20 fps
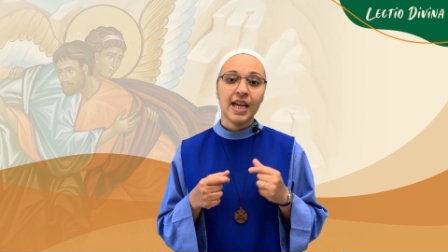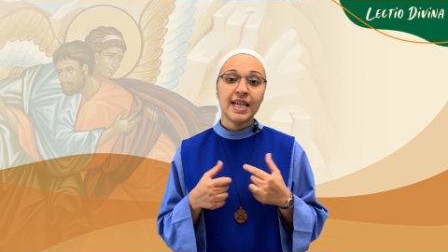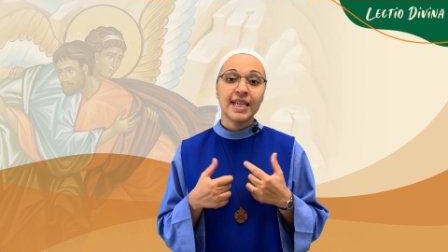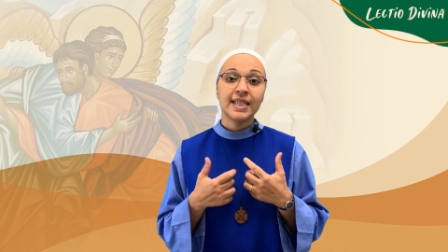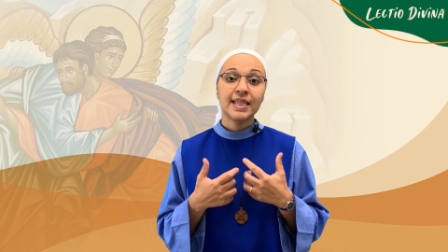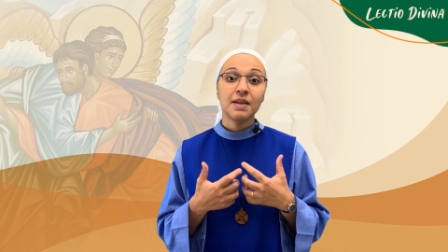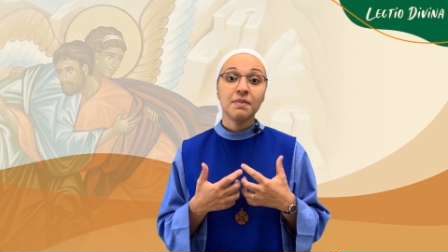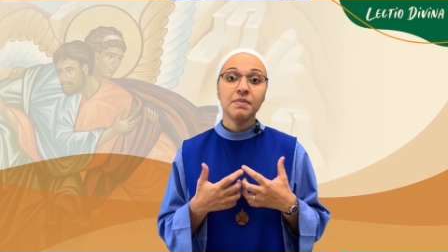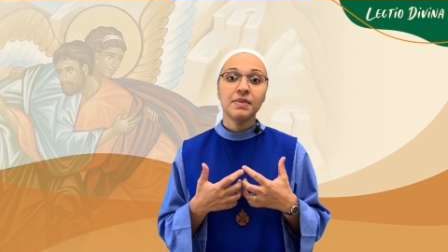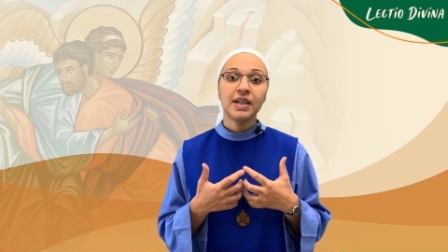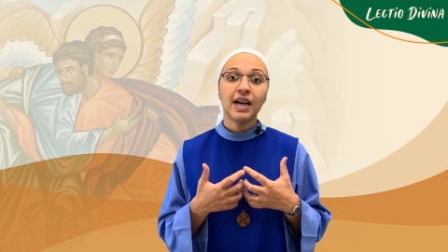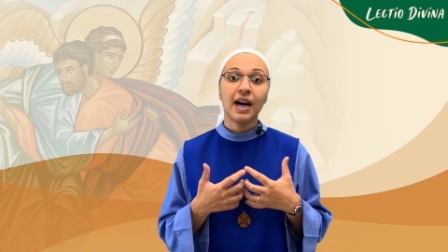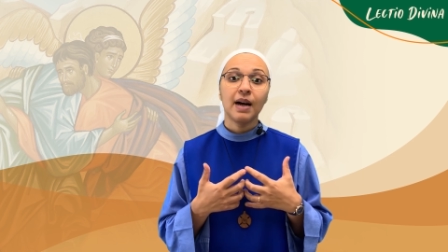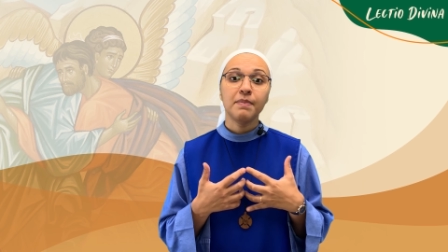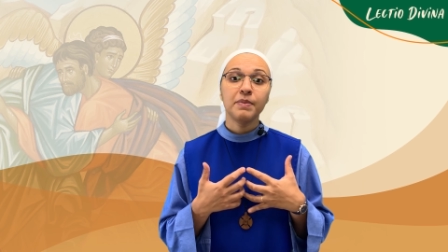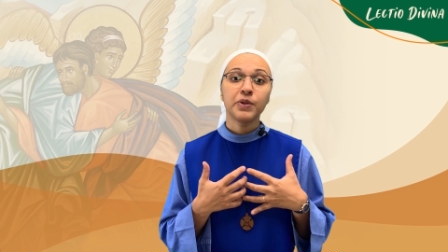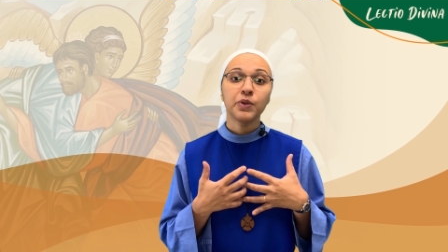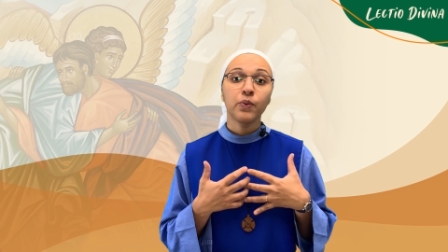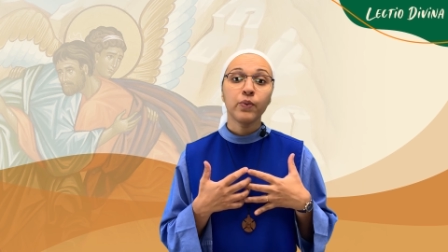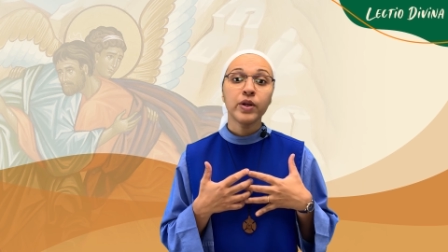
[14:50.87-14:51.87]

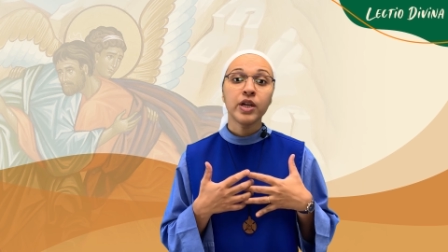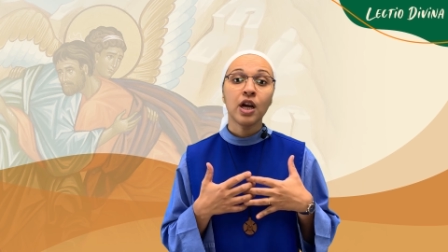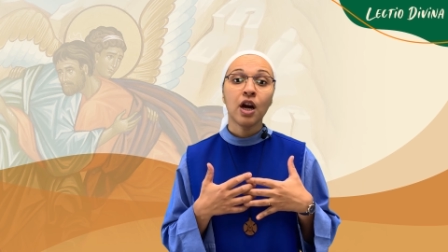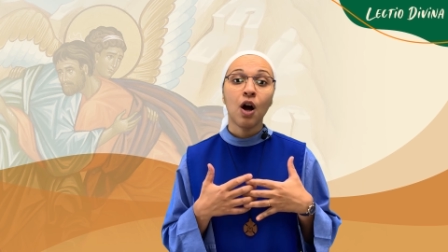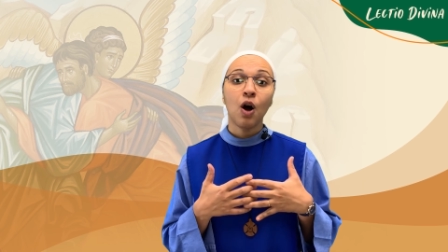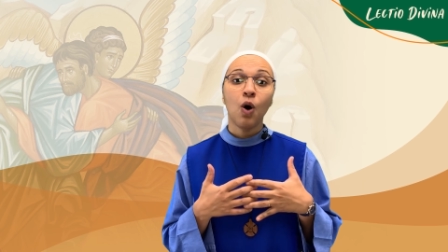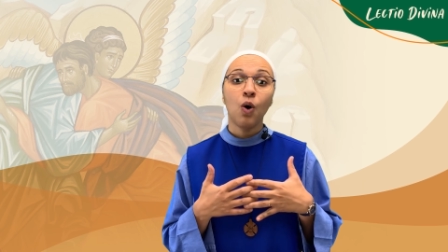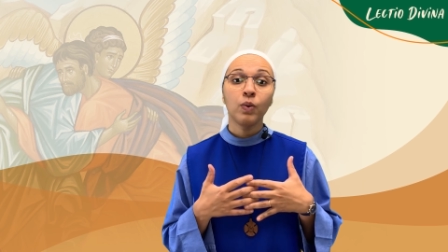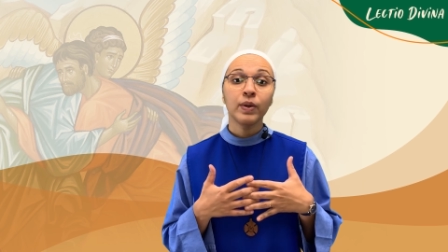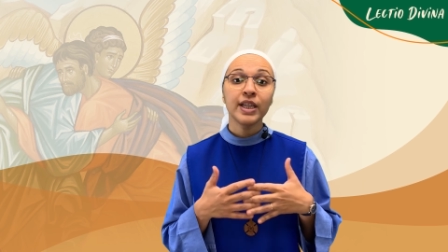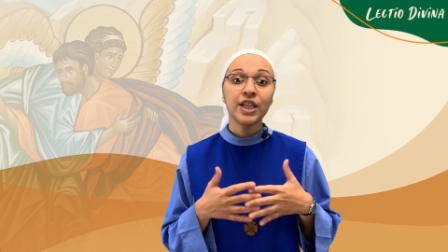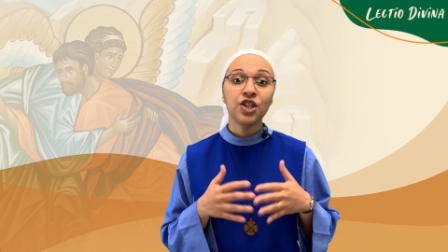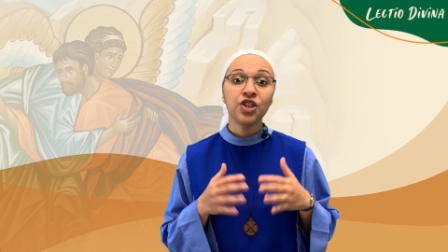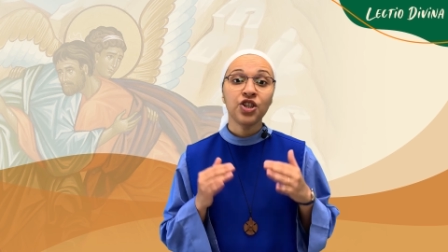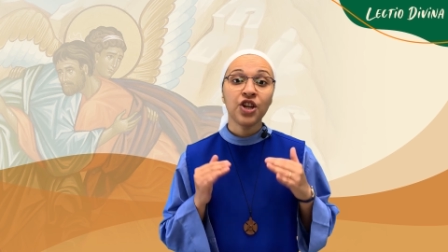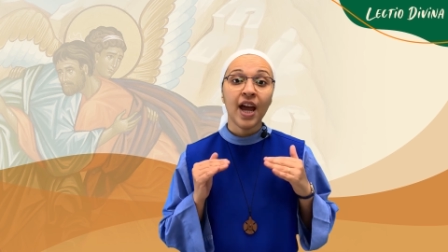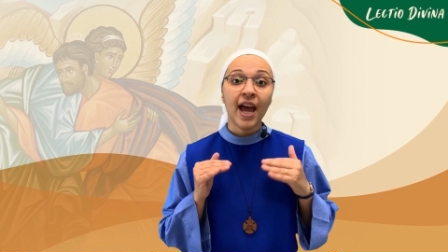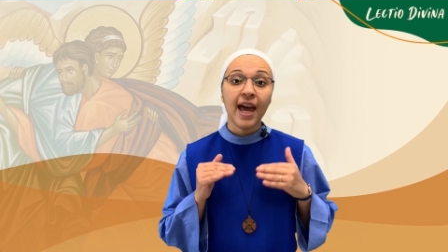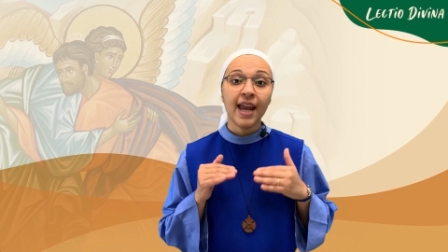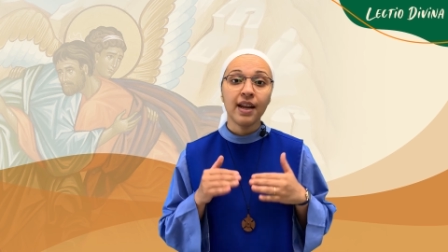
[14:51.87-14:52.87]
Sometimes we are only
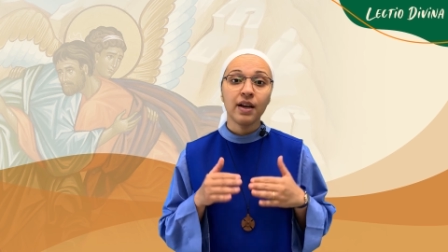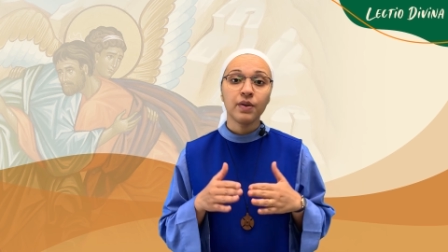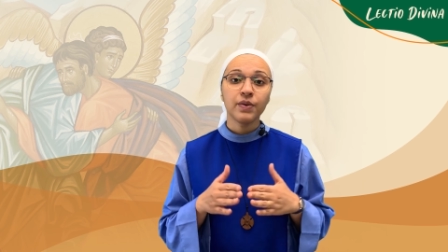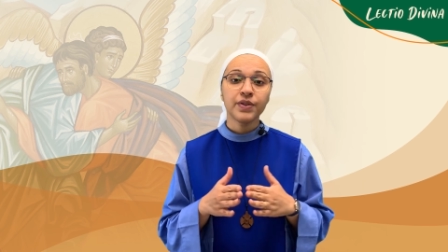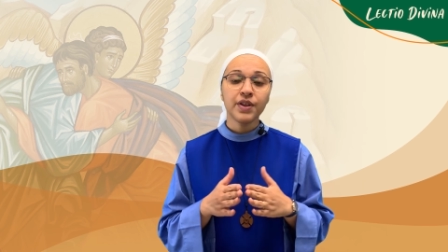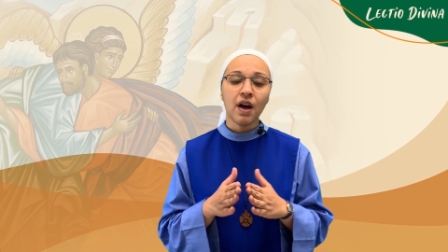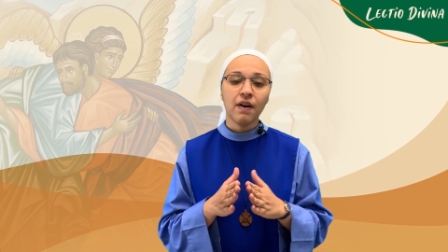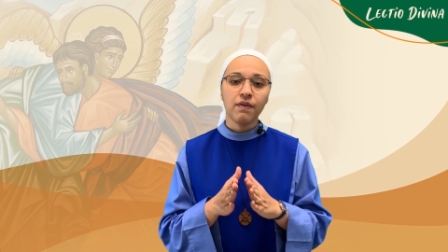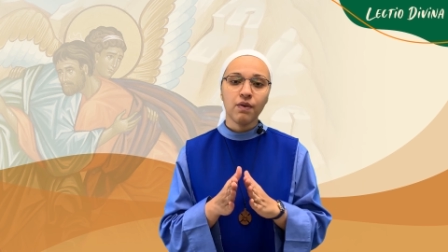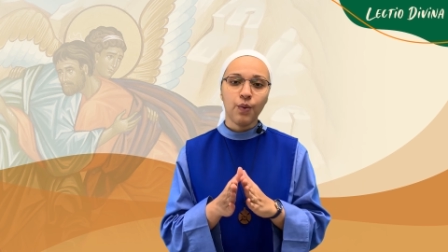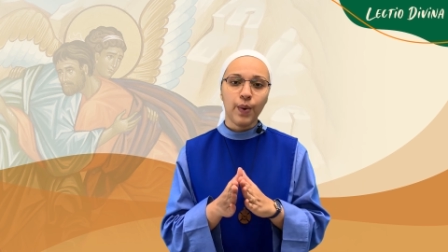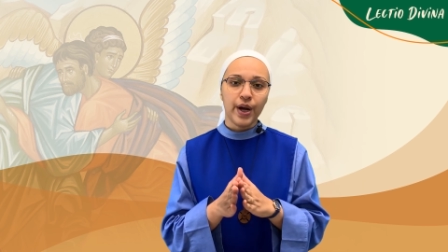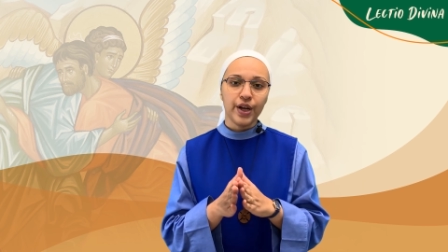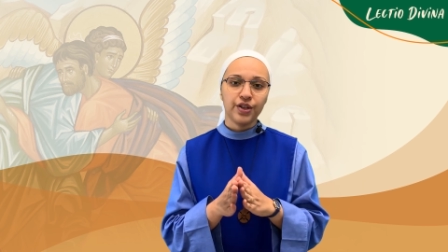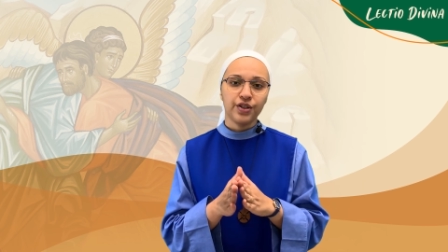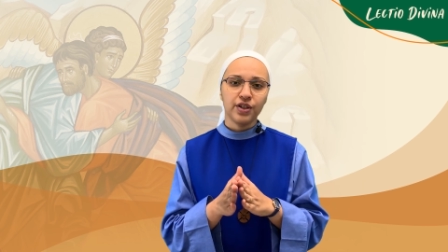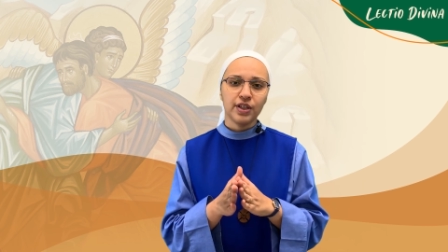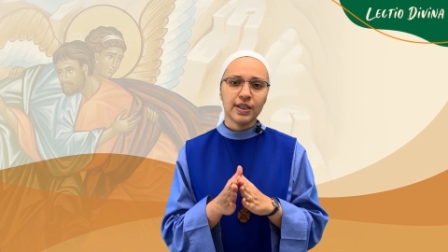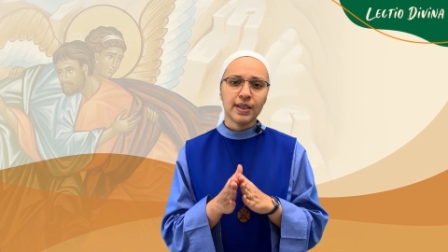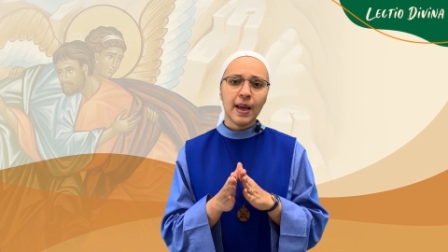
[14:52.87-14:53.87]
channels of
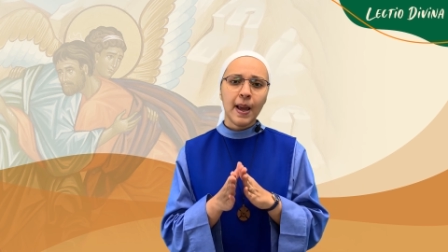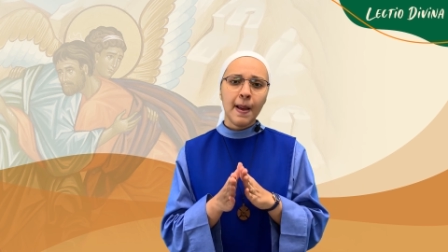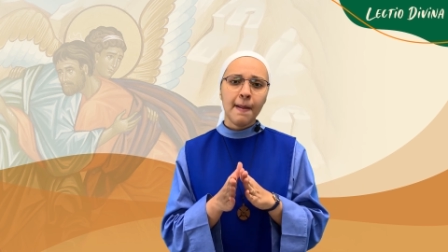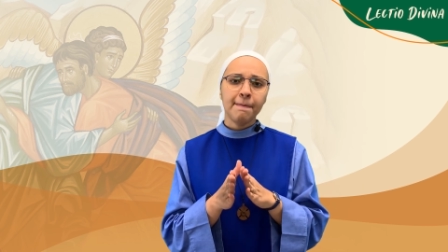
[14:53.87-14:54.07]
questions.